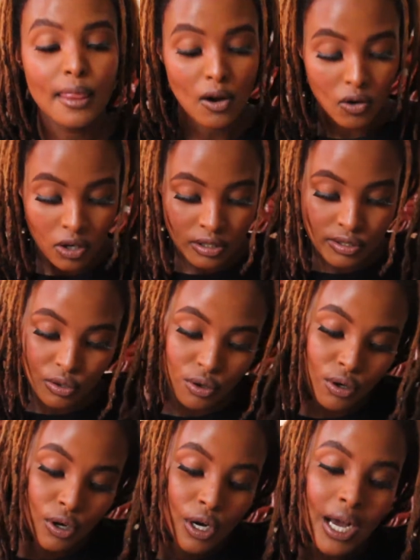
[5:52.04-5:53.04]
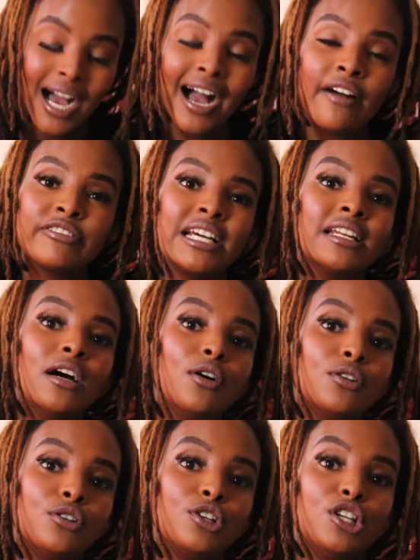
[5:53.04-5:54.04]
Also, after now
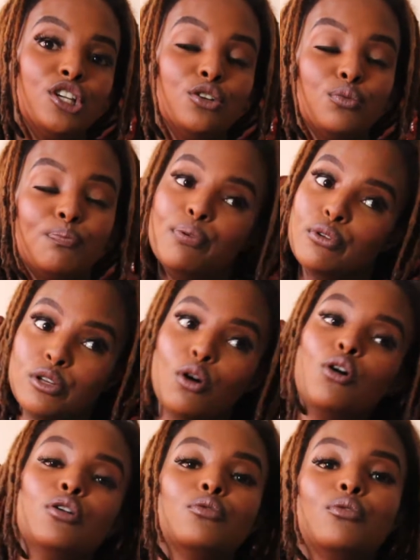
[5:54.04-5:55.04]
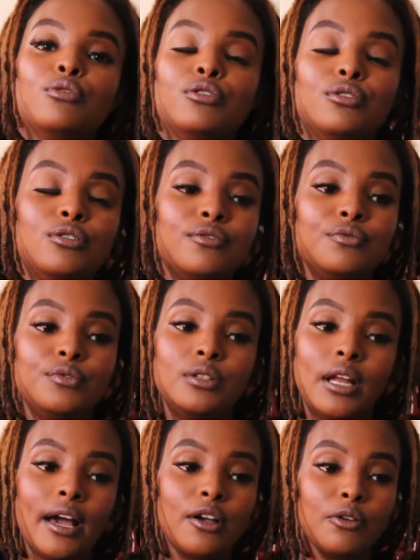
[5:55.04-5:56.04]
you put on
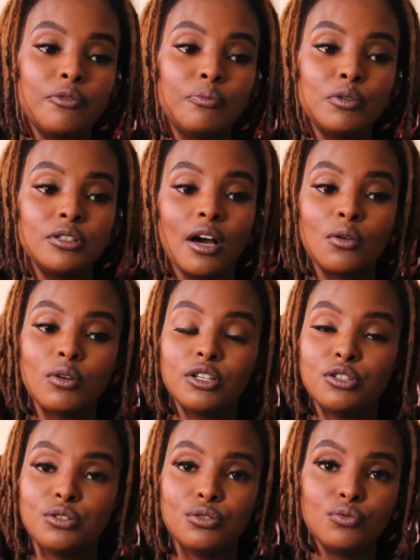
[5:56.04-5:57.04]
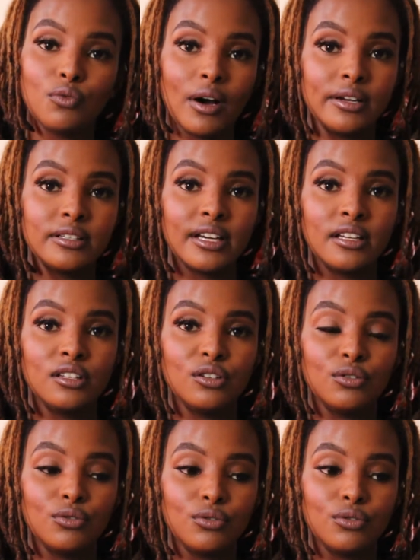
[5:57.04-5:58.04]
you put down what you want,
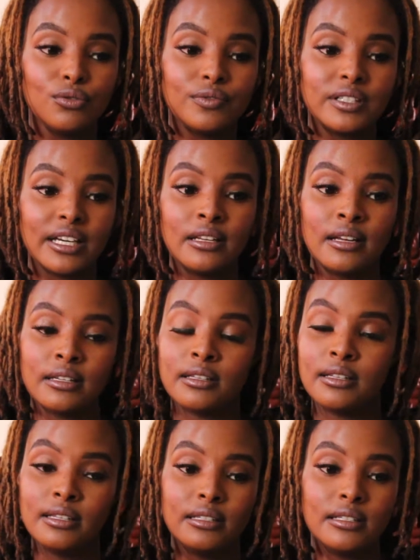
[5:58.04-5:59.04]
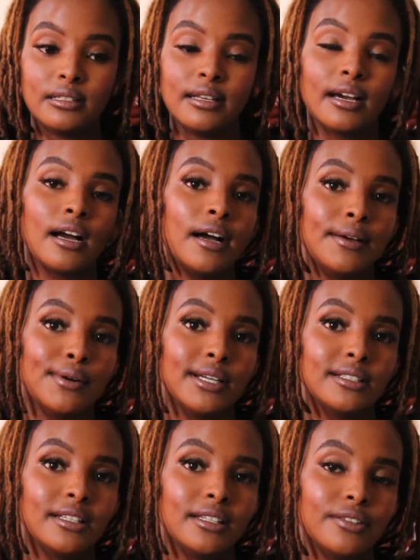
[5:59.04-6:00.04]
and you've said that this is the car I
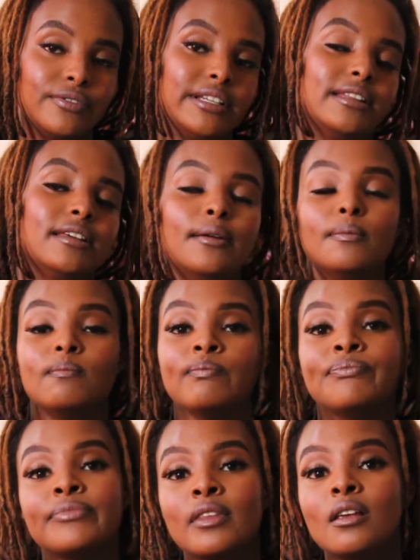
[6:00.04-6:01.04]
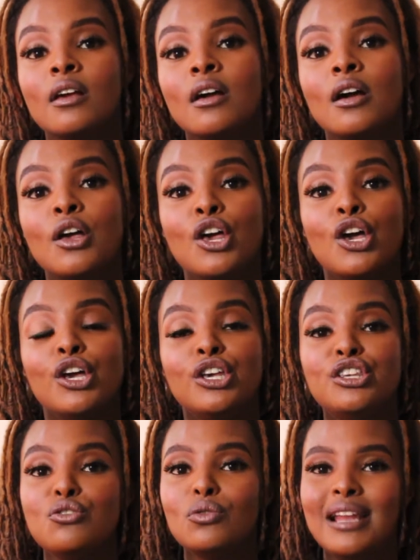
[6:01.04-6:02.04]
want and everything,
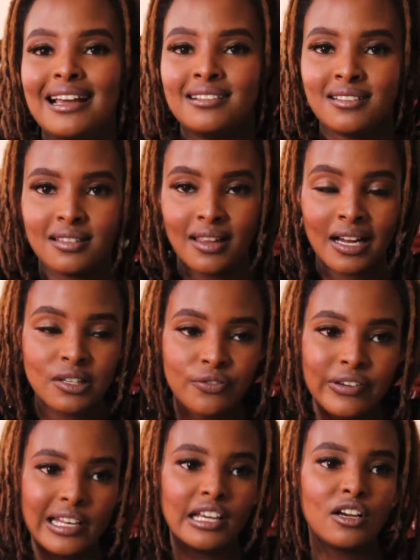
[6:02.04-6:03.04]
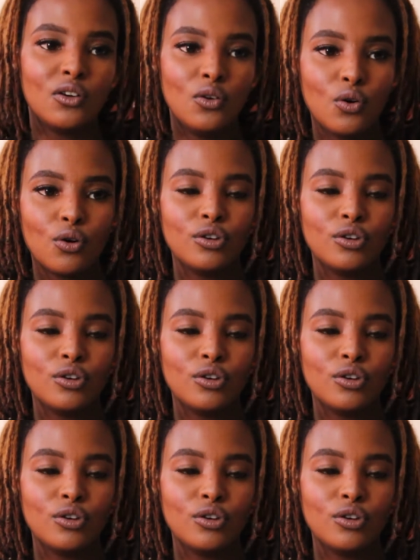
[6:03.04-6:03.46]
you let that feeling go.